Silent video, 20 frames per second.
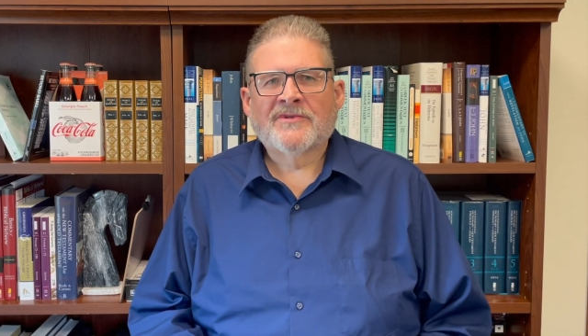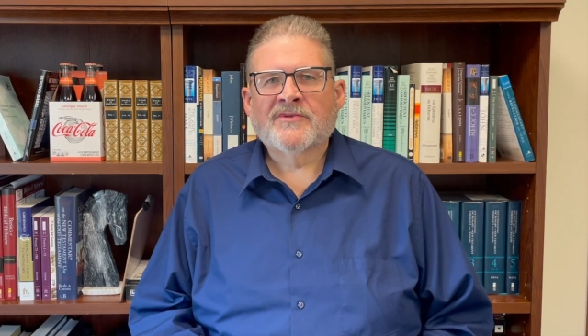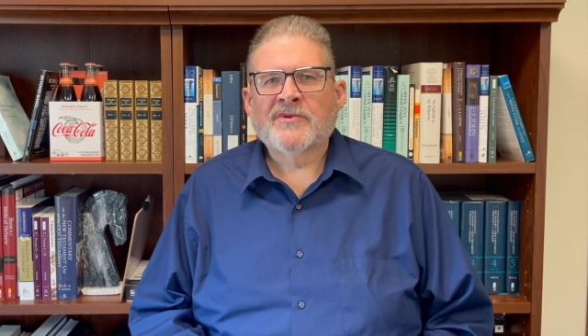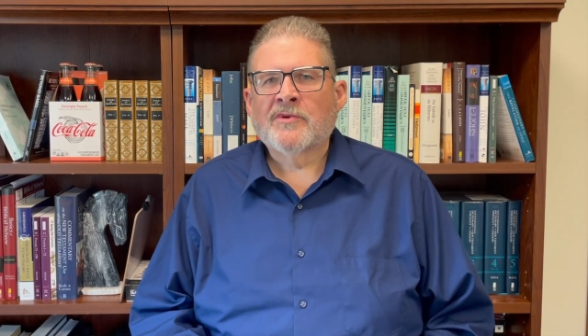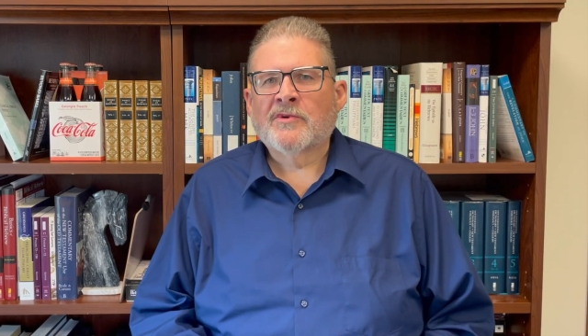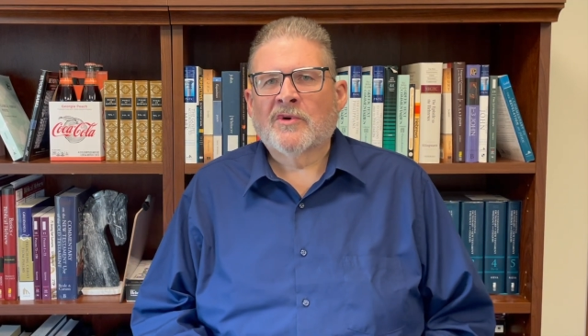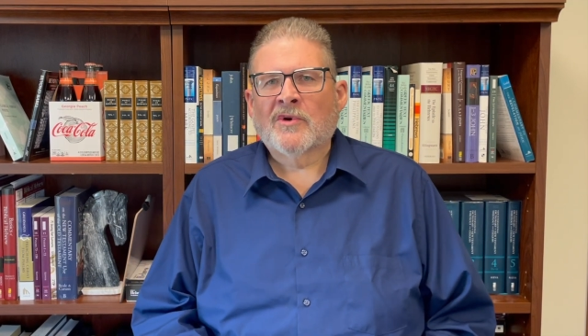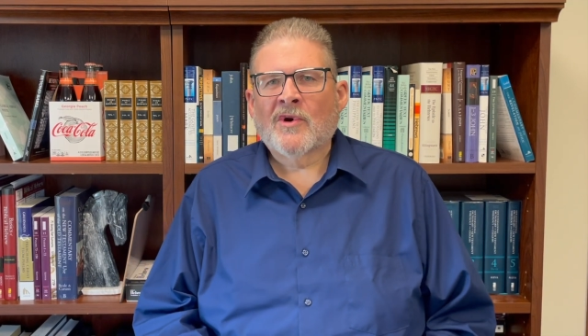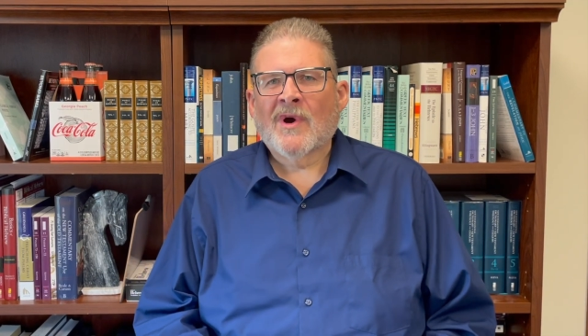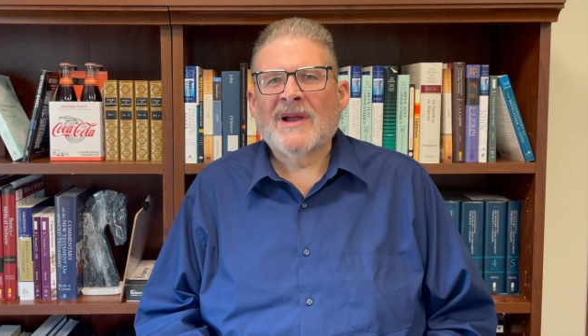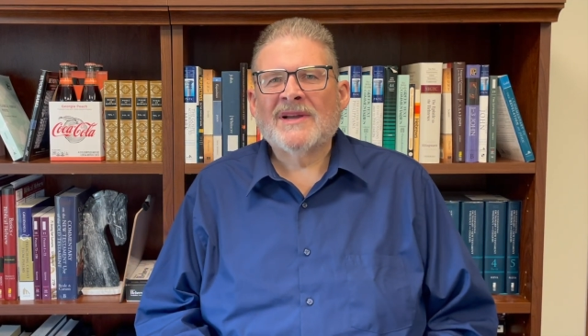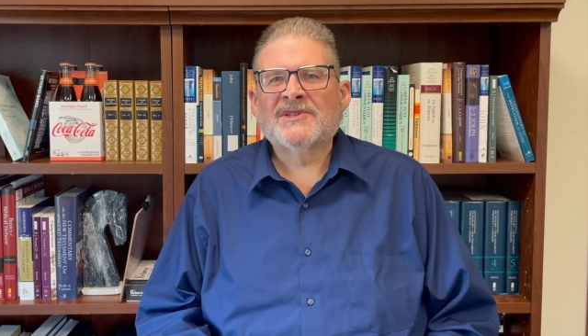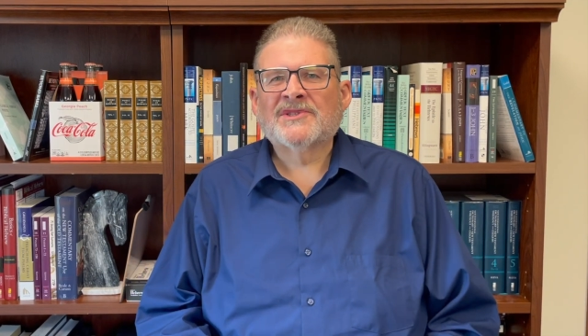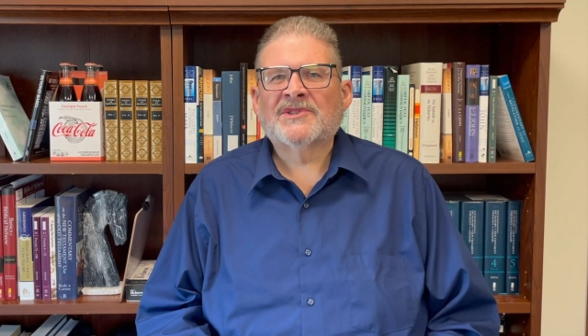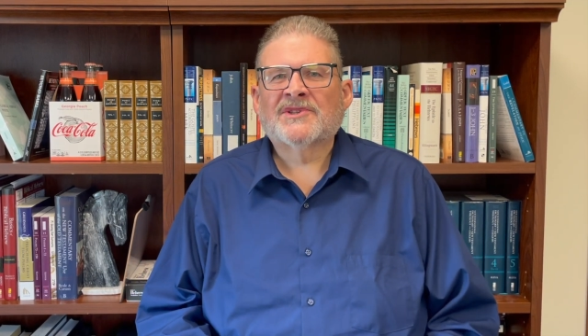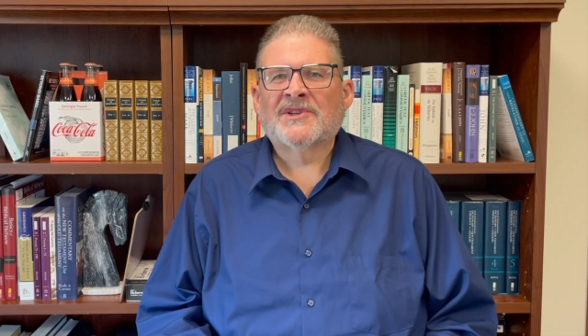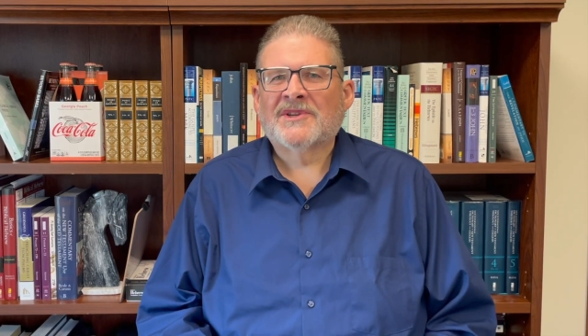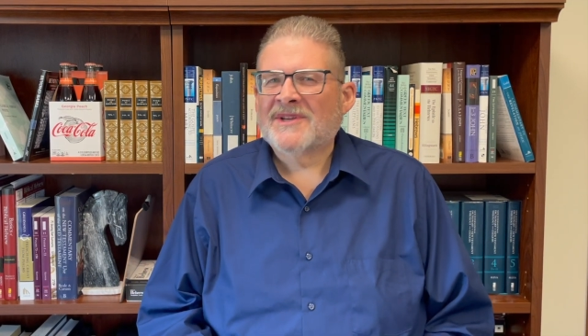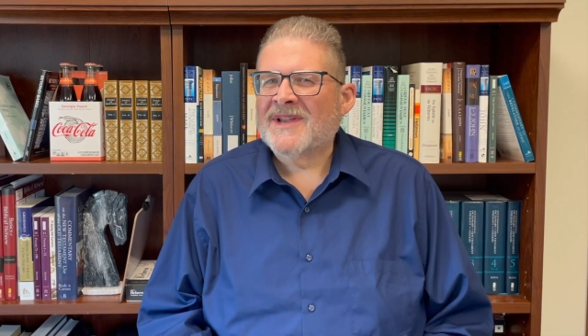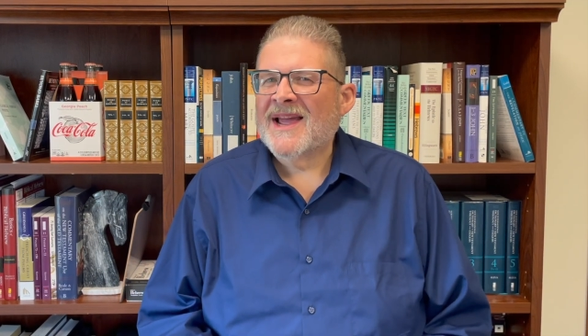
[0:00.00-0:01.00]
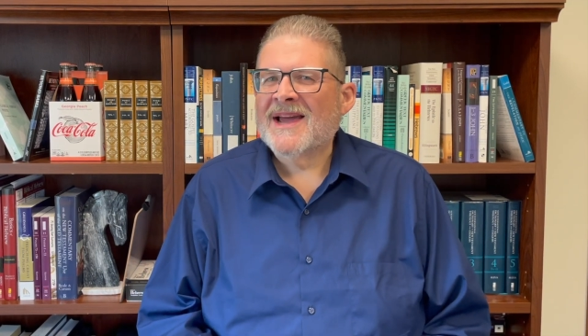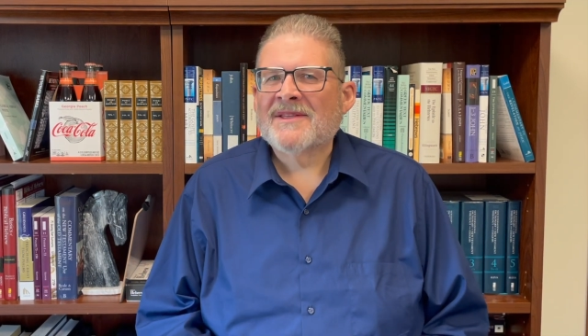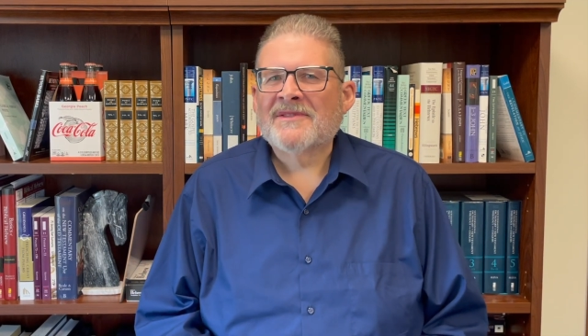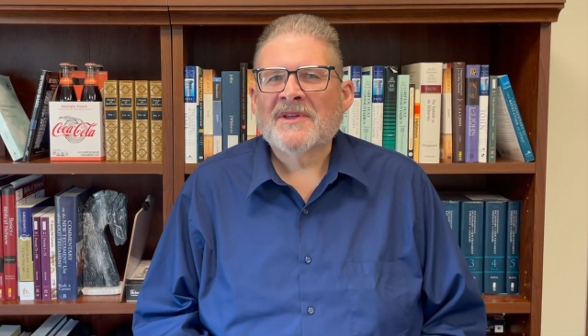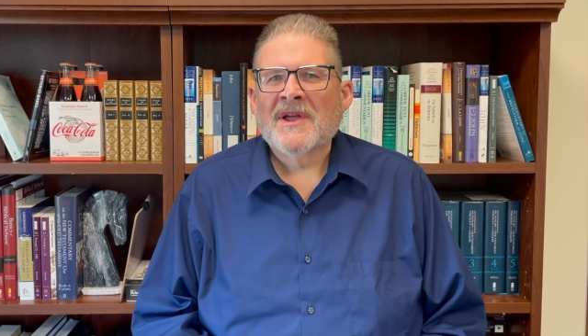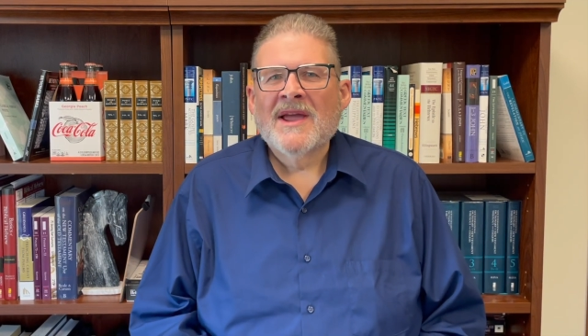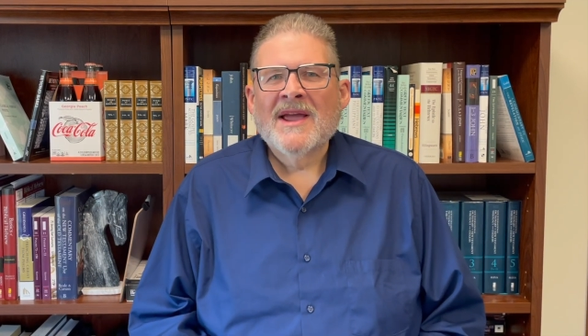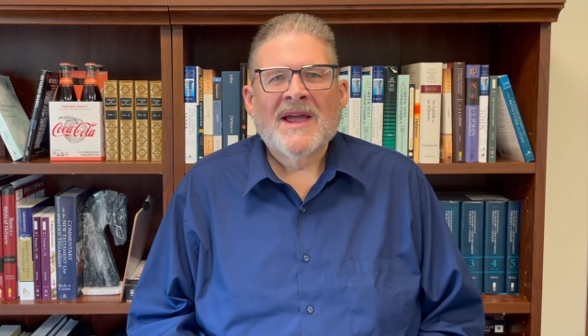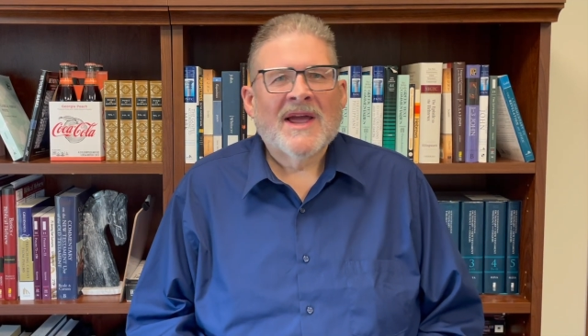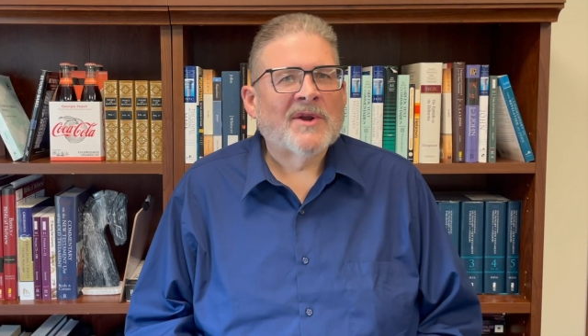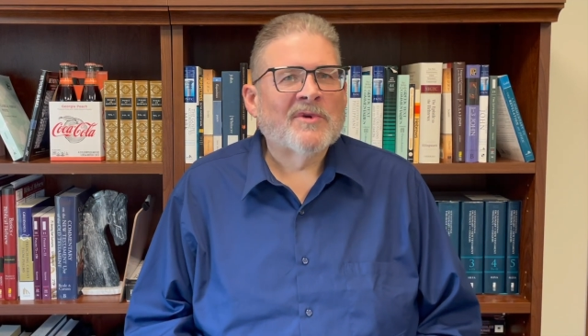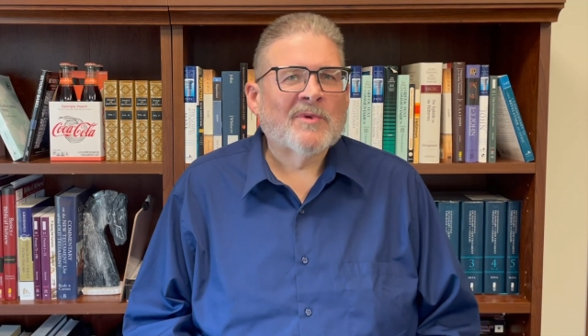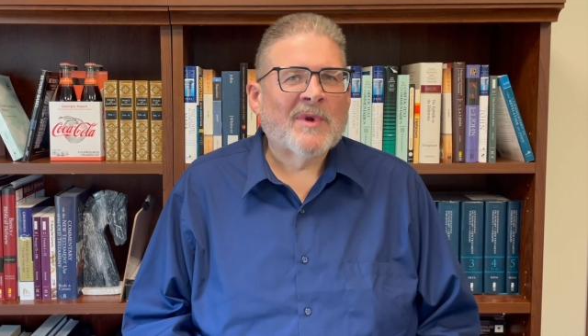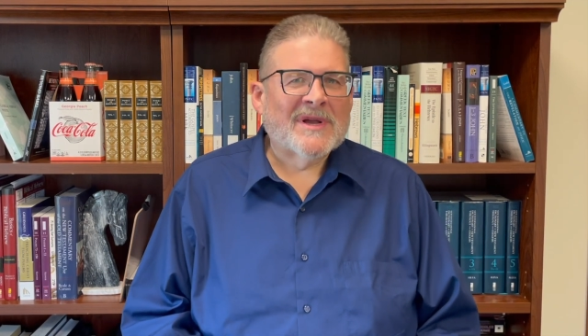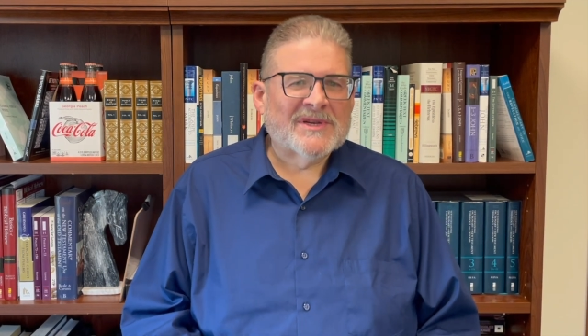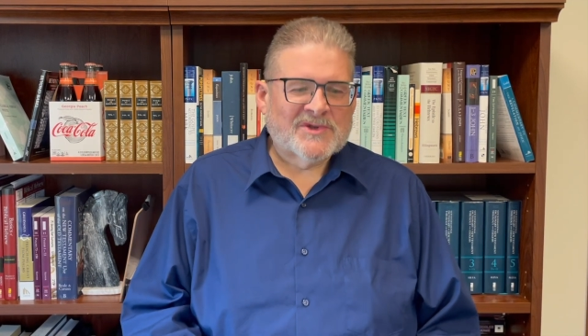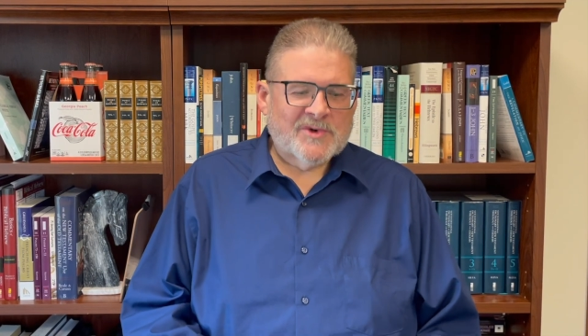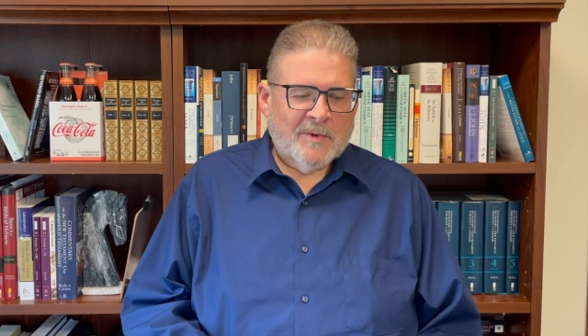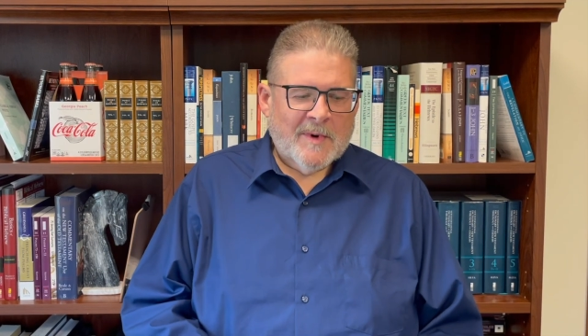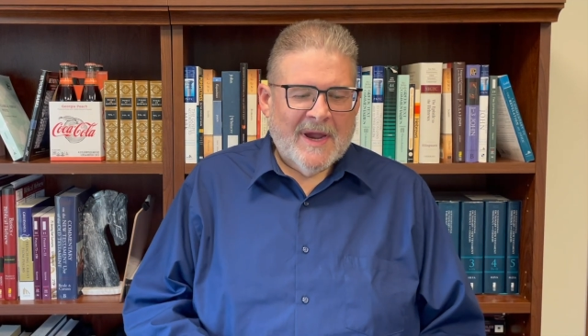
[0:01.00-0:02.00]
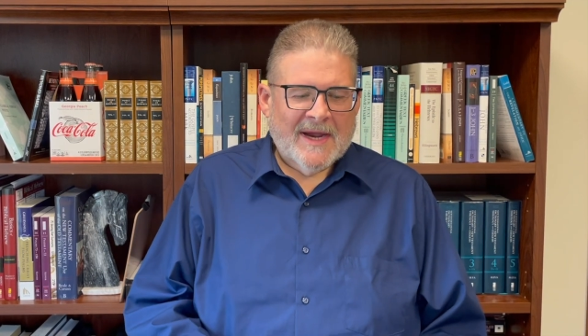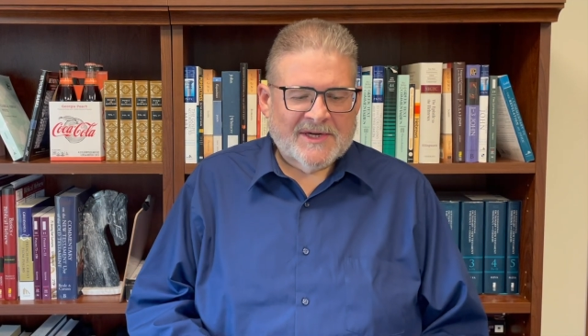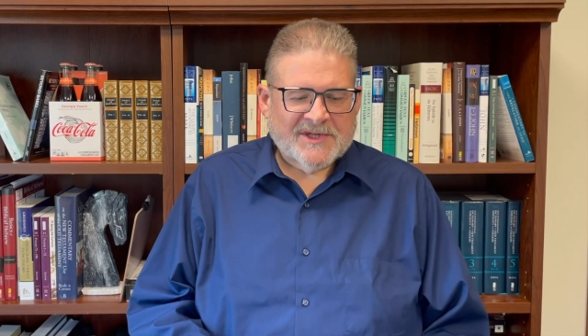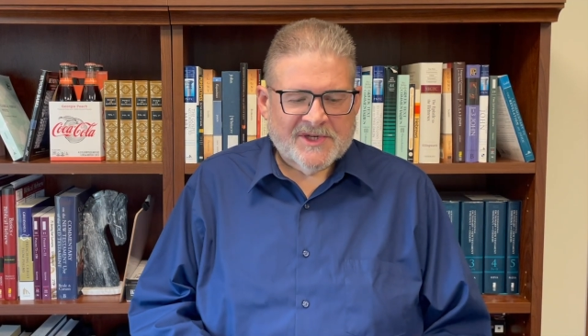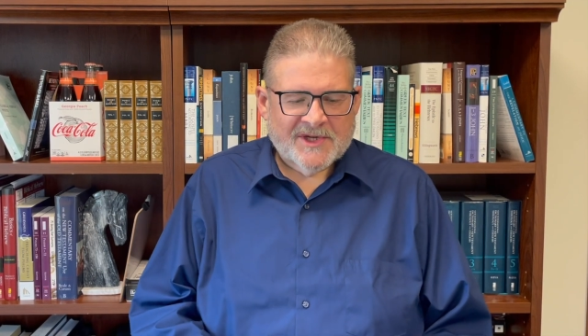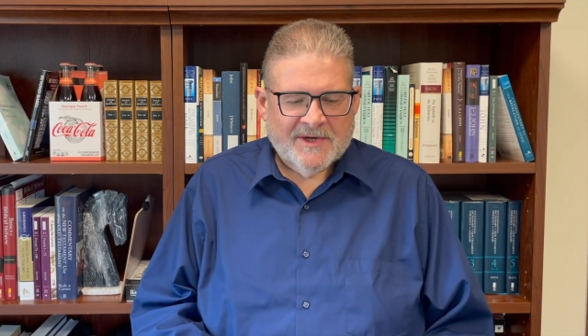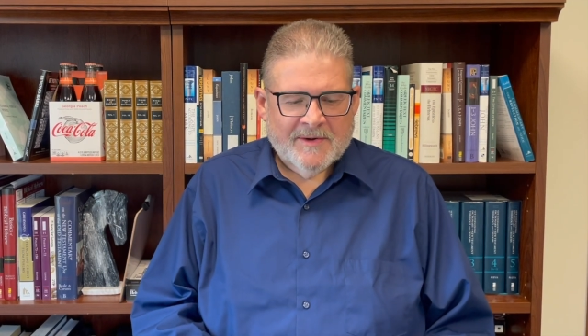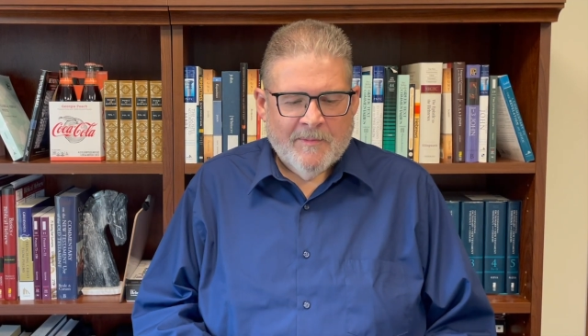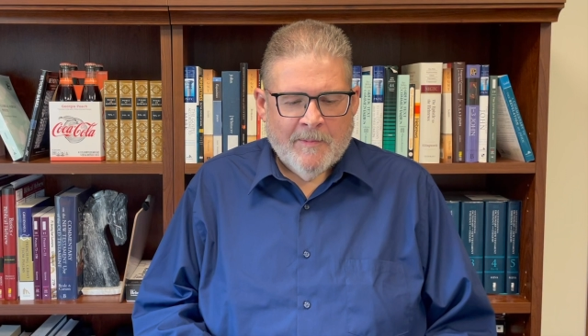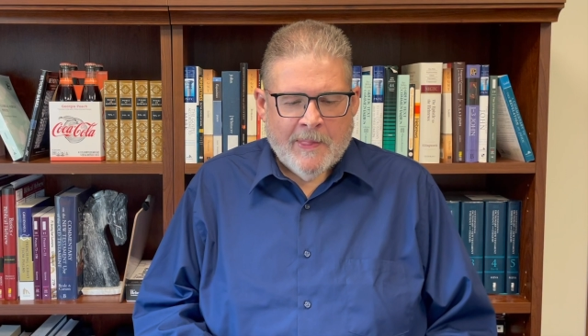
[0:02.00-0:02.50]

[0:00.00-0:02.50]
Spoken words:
through Christ's death and resurrection.